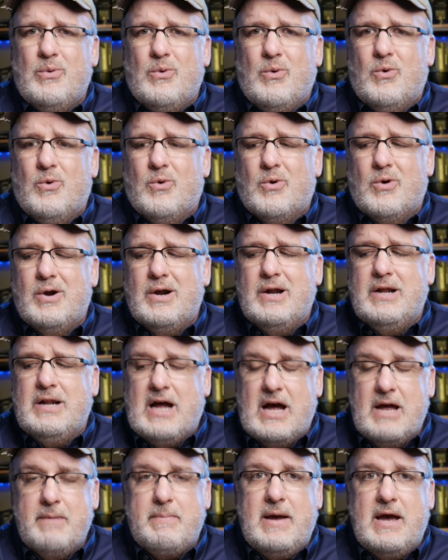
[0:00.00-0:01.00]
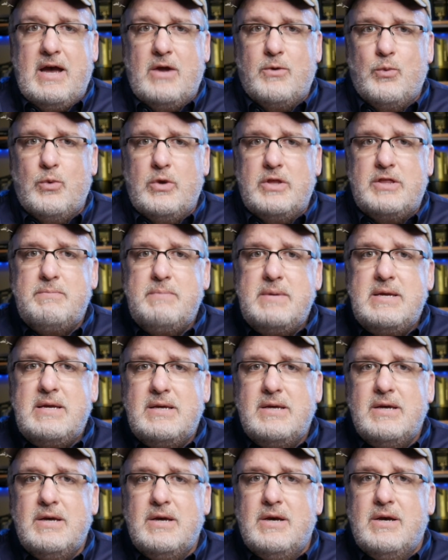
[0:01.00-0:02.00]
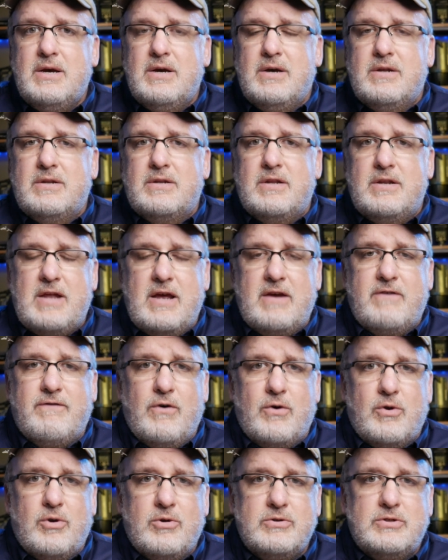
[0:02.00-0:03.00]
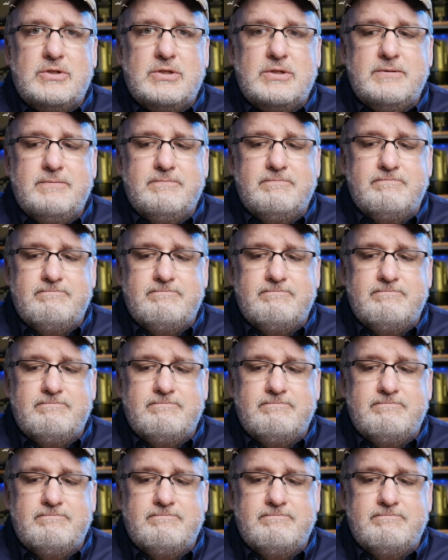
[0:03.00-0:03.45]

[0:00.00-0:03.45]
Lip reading: or an iPad with me to take photos?